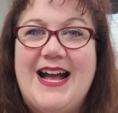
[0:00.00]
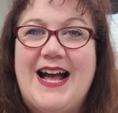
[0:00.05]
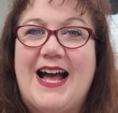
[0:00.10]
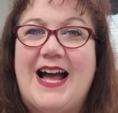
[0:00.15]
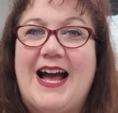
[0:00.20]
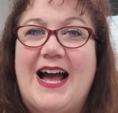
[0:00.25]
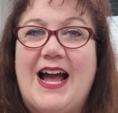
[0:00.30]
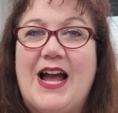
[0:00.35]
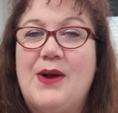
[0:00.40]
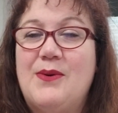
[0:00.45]

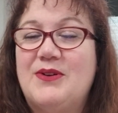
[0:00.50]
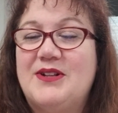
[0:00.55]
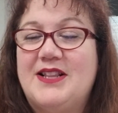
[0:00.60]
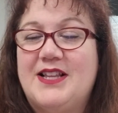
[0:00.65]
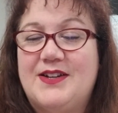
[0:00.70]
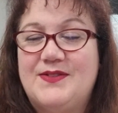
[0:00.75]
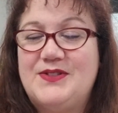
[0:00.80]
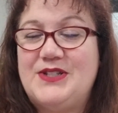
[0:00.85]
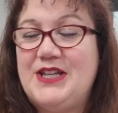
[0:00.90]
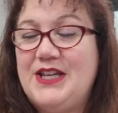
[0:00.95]
I would
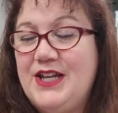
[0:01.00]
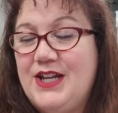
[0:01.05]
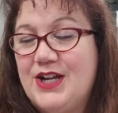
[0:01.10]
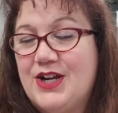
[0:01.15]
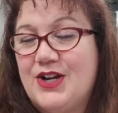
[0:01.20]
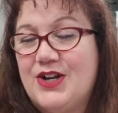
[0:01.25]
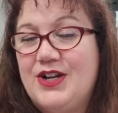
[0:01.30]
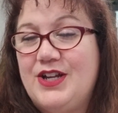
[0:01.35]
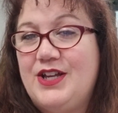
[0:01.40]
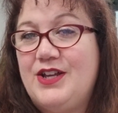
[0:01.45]
love to
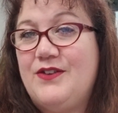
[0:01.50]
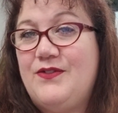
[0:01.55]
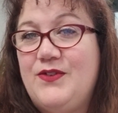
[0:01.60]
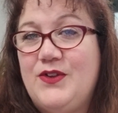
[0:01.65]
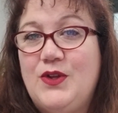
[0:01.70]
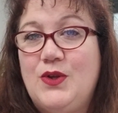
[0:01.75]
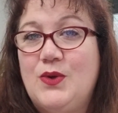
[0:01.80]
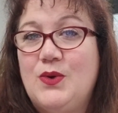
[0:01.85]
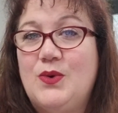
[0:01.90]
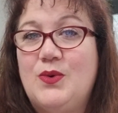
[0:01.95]
hear if
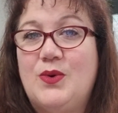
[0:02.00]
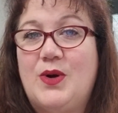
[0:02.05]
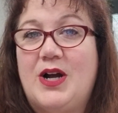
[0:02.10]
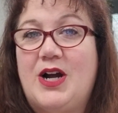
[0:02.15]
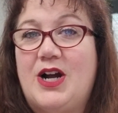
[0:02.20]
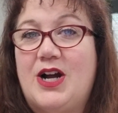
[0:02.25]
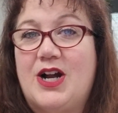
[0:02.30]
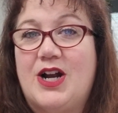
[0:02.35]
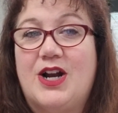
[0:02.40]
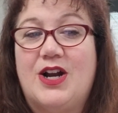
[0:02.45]
you
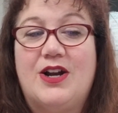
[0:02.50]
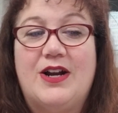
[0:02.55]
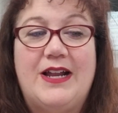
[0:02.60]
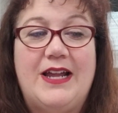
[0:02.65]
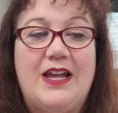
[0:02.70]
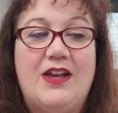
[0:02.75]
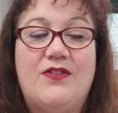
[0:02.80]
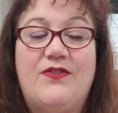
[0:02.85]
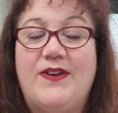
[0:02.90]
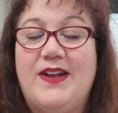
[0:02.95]
are
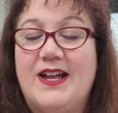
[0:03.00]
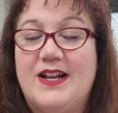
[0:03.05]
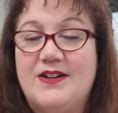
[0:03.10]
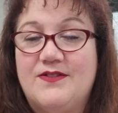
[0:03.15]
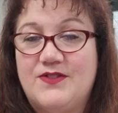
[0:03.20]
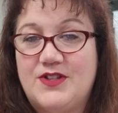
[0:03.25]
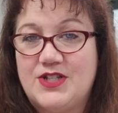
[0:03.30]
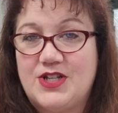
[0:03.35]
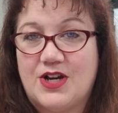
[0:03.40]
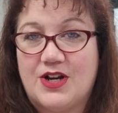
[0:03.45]
a fan
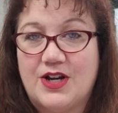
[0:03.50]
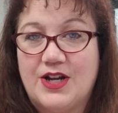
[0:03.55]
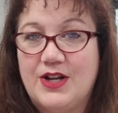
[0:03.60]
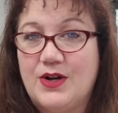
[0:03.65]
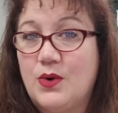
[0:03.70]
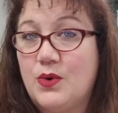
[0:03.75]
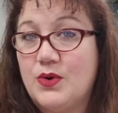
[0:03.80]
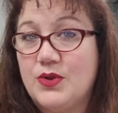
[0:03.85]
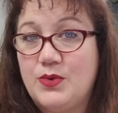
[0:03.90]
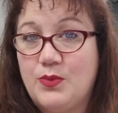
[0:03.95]
of the Target
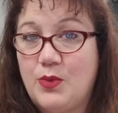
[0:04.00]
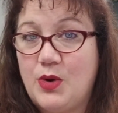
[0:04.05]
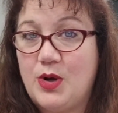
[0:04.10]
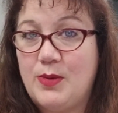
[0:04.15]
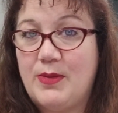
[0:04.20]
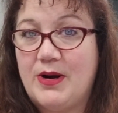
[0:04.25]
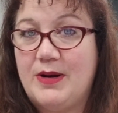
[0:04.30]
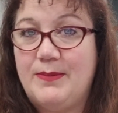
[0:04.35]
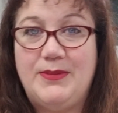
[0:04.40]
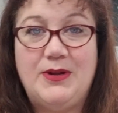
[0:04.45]
or the
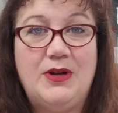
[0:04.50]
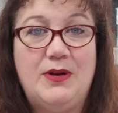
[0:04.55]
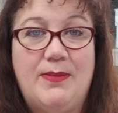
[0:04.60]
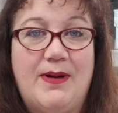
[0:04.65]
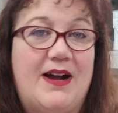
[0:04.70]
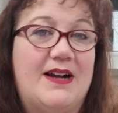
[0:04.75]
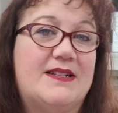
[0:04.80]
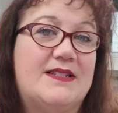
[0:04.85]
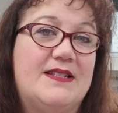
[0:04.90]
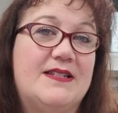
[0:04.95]
Walmart beauty
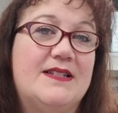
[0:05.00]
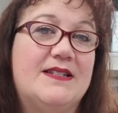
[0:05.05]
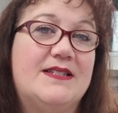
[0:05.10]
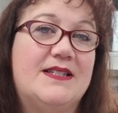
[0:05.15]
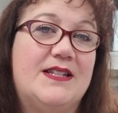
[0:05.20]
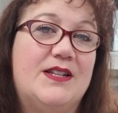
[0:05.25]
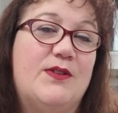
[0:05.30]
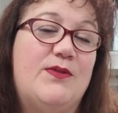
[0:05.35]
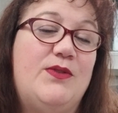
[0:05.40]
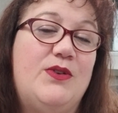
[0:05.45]
boxes,
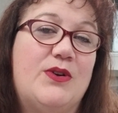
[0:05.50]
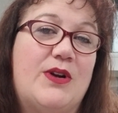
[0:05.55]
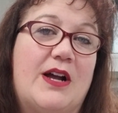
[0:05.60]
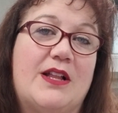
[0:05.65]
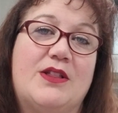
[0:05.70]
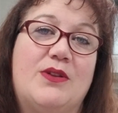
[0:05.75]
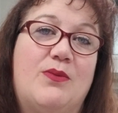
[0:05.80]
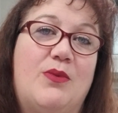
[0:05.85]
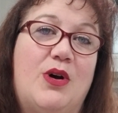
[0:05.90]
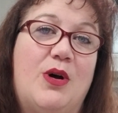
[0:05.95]
and if you
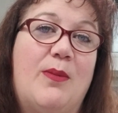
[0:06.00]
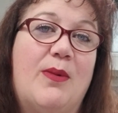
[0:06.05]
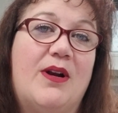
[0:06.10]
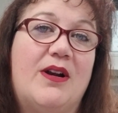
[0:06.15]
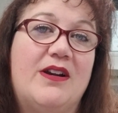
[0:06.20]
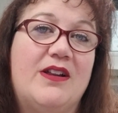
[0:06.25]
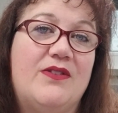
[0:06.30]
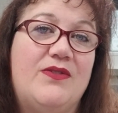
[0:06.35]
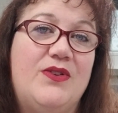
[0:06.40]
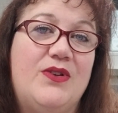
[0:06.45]
got the
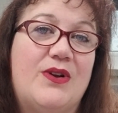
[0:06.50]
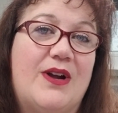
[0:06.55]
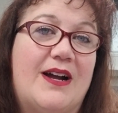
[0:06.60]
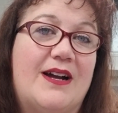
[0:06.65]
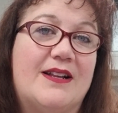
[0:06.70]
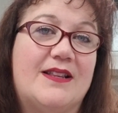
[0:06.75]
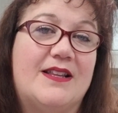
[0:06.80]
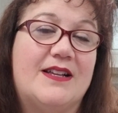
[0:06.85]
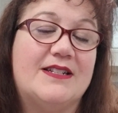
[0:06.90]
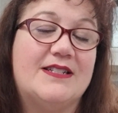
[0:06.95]
Walmart, if you
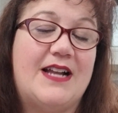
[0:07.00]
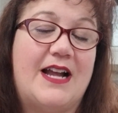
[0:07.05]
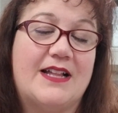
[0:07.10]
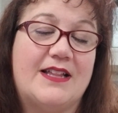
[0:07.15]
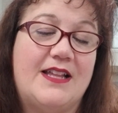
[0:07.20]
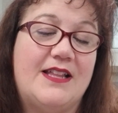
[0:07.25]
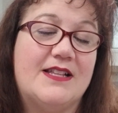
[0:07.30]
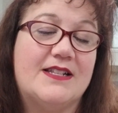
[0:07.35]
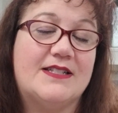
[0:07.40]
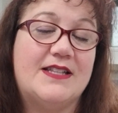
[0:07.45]
got
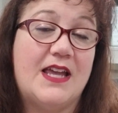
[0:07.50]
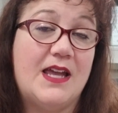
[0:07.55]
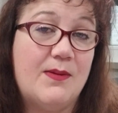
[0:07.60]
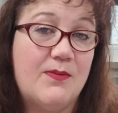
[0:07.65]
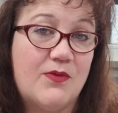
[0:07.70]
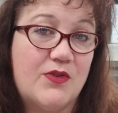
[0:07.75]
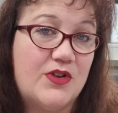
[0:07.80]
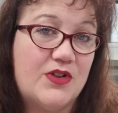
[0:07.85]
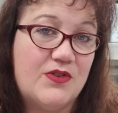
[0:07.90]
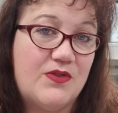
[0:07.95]
exactly the
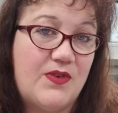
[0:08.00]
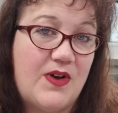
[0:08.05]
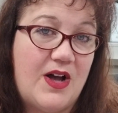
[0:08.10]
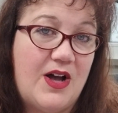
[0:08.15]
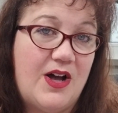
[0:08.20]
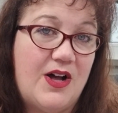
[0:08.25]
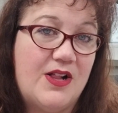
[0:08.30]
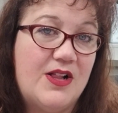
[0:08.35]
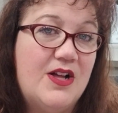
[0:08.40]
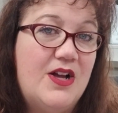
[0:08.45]
same for the
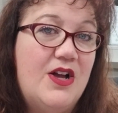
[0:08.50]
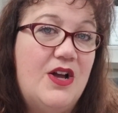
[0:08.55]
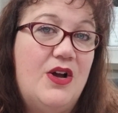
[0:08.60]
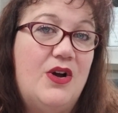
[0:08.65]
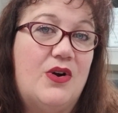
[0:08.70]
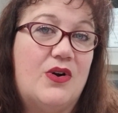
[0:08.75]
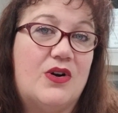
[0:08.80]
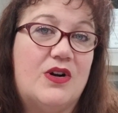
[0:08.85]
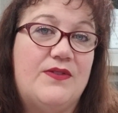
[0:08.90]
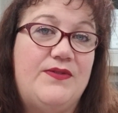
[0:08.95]
fall,
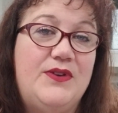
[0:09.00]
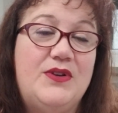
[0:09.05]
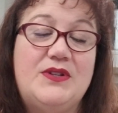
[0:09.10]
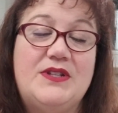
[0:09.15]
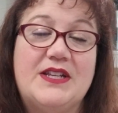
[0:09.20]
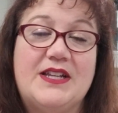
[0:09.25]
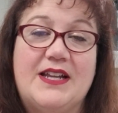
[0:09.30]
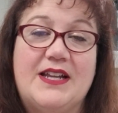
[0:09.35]
or if you did